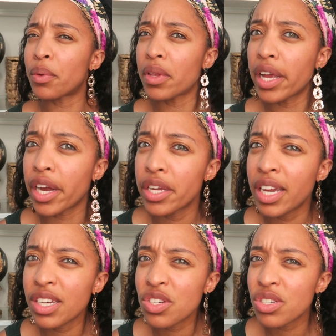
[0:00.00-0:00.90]
We were like, are you
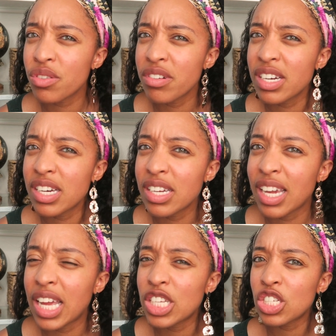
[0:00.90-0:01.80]
guys sure you
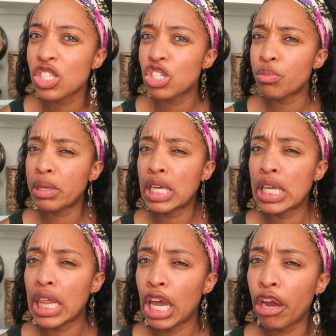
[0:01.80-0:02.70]
guys should
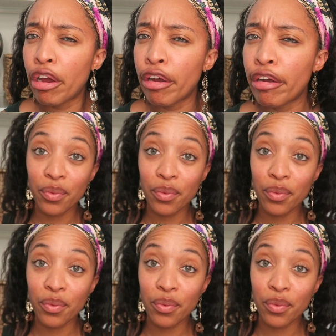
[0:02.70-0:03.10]
be there?